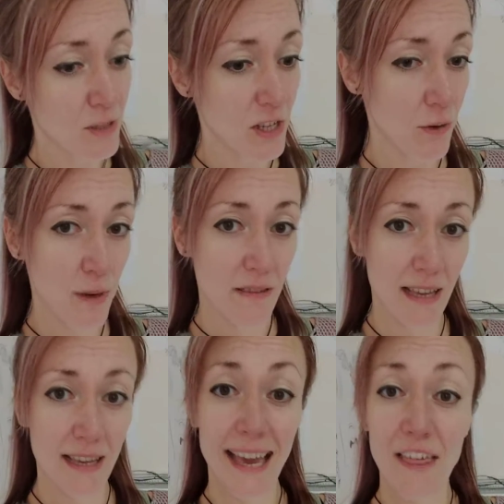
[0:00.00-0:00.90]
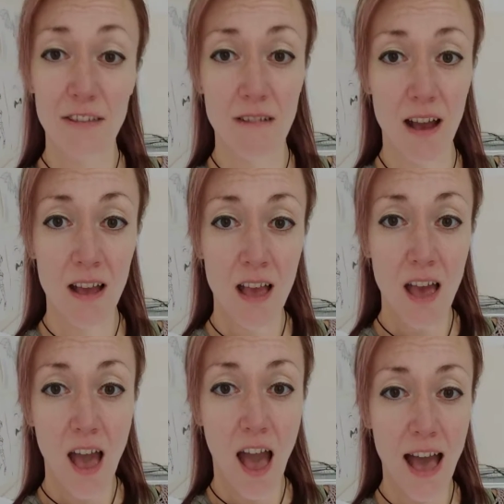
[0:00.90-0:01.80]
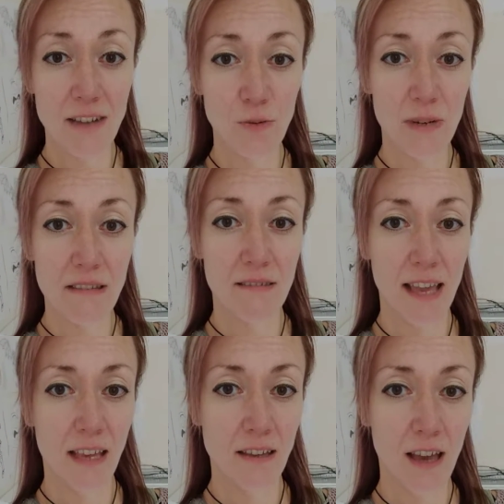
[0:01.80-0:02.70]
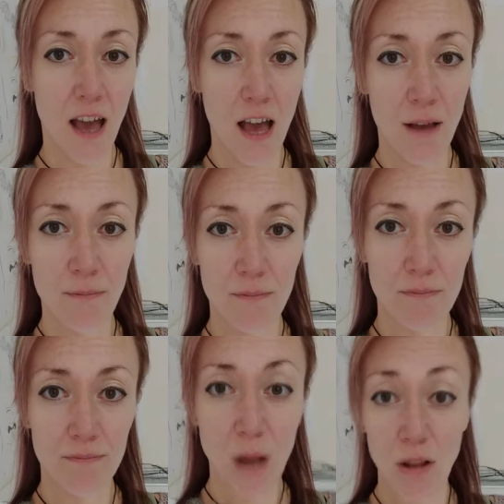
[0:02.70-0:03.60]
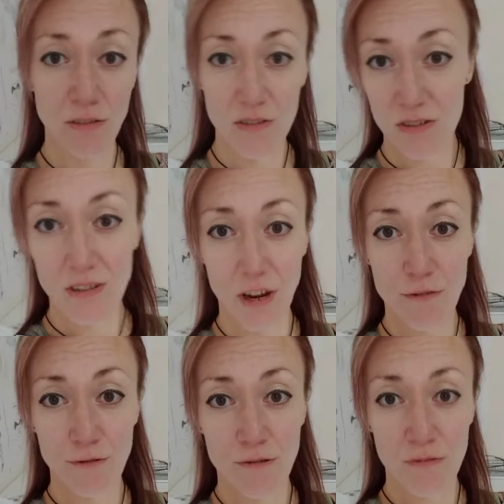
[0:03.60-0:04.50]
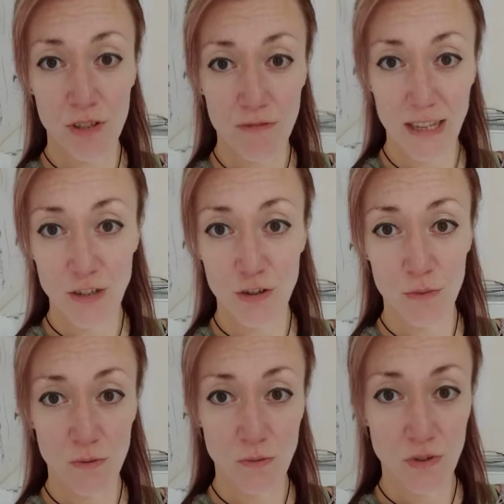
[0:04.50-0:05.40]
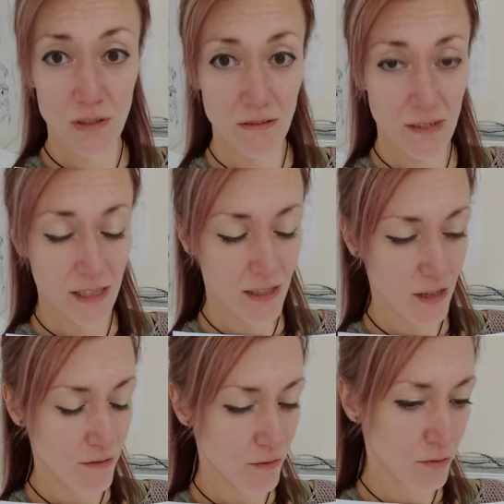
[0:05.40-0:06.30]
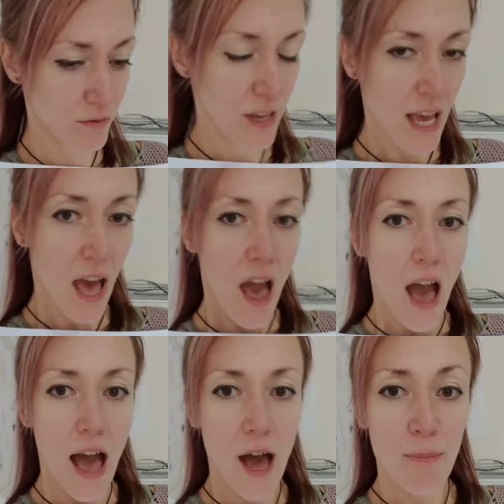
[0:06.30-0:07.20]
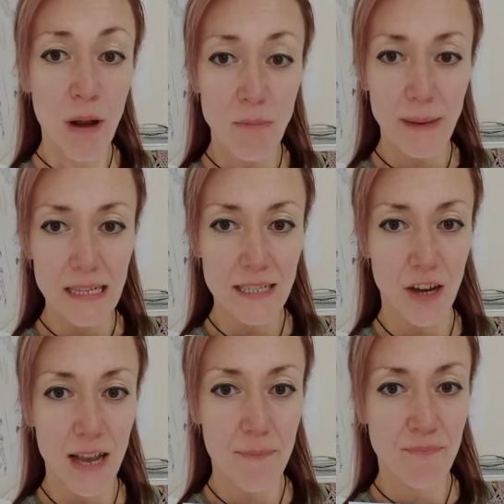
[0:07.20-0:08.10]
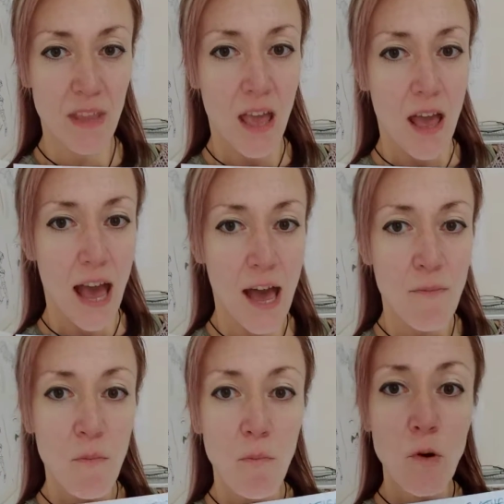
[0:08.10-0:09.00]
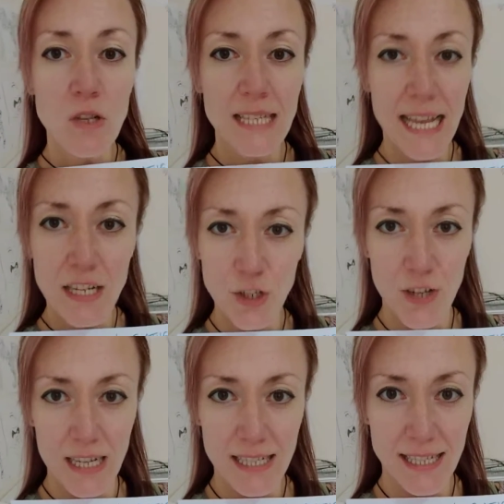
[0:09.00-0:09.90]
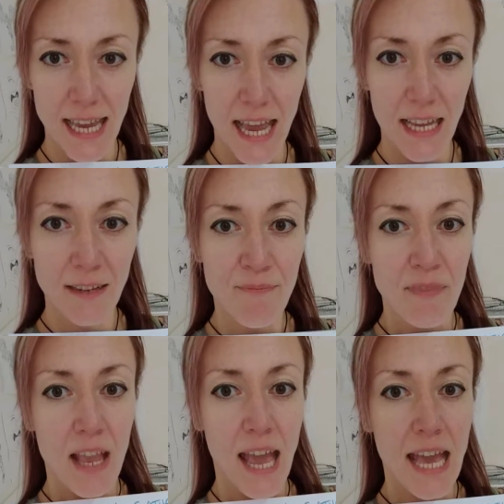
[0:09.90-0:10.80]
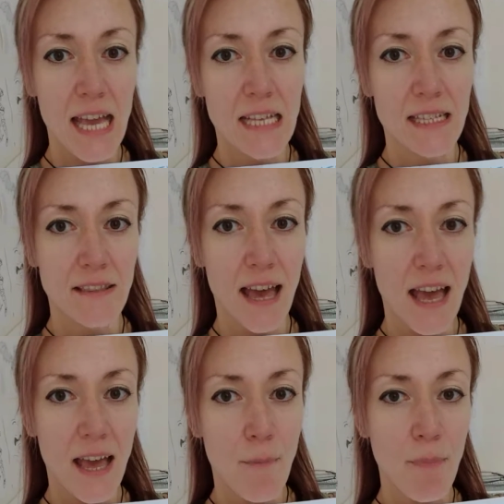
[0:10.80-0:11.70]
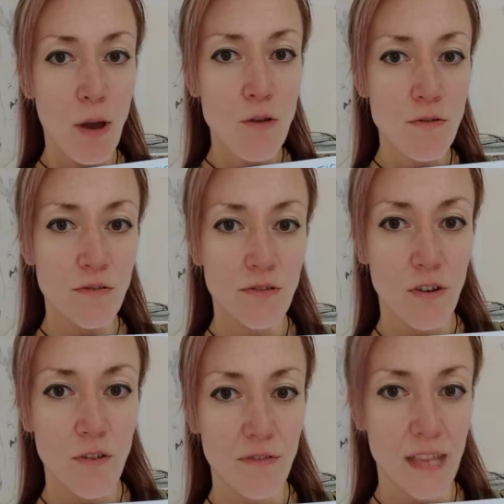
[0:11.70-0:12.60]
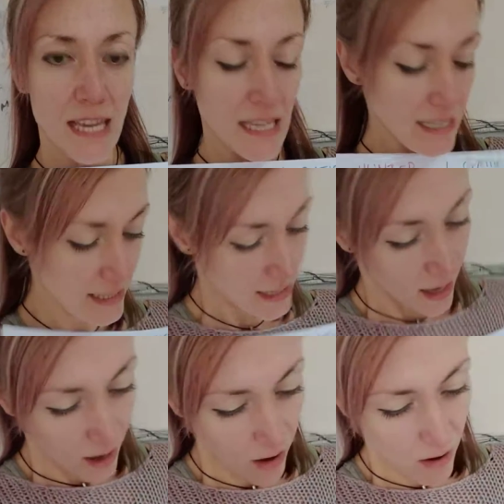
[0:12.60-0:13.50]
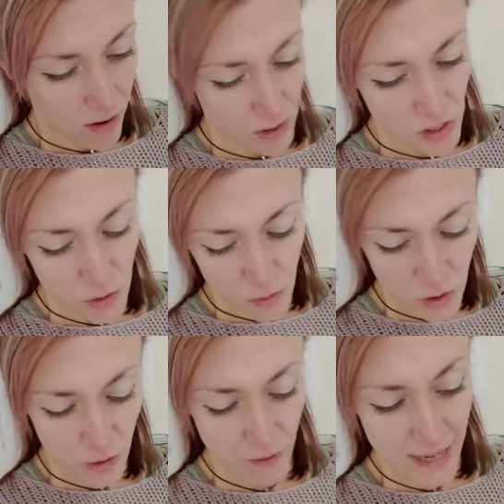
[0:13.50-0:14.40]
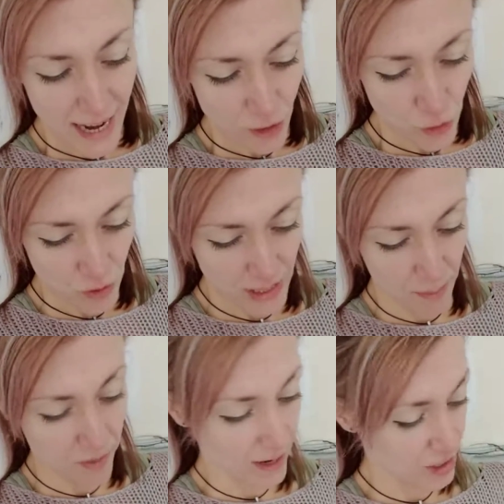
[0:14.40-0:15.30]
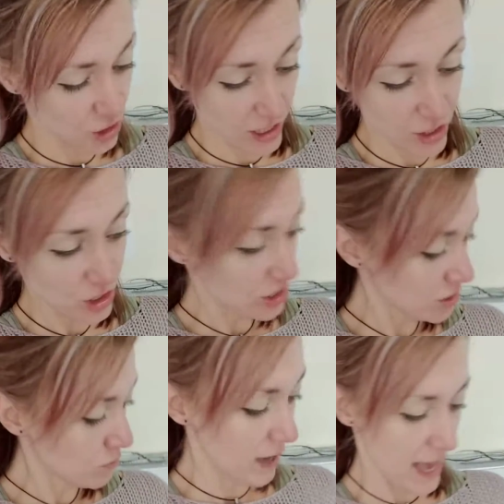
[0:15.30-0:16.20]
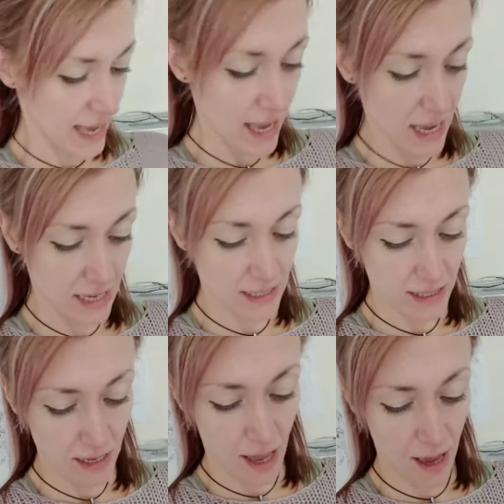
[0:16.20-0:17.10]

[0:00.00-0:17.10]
so we think gatherer, and we think plants, you know, fruits, vegetables, and so forth. Plant-based diet. What's interesting is that both of these are a sort of natural separation in just the way as